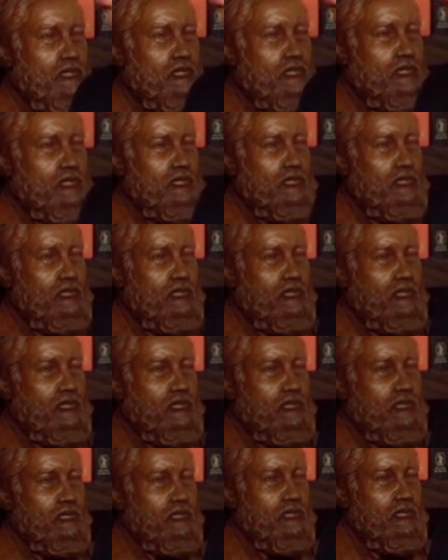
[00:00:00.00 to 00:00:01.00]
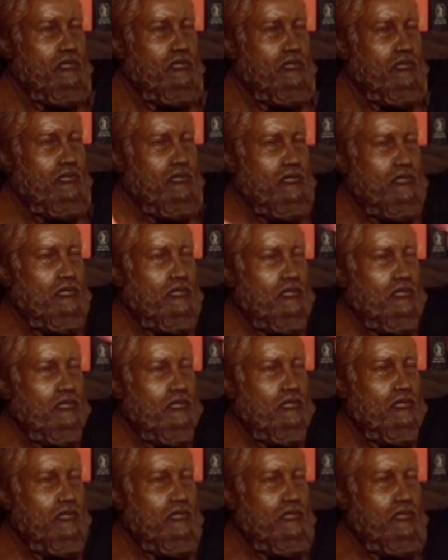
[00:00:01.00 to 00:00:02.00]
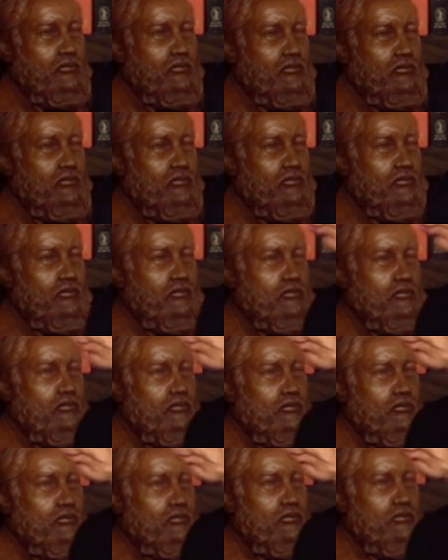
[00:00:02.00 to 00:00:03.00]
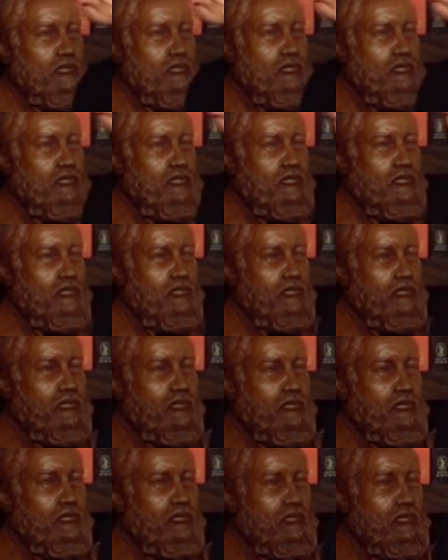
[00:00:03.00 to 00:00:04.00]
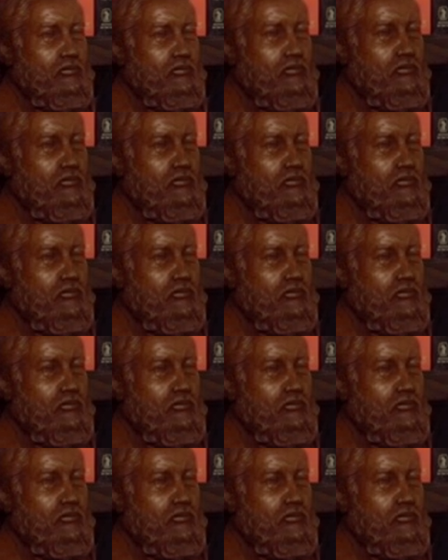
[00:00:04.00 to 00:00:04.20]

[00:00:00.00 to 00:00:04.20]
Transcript: This person isn't speaking.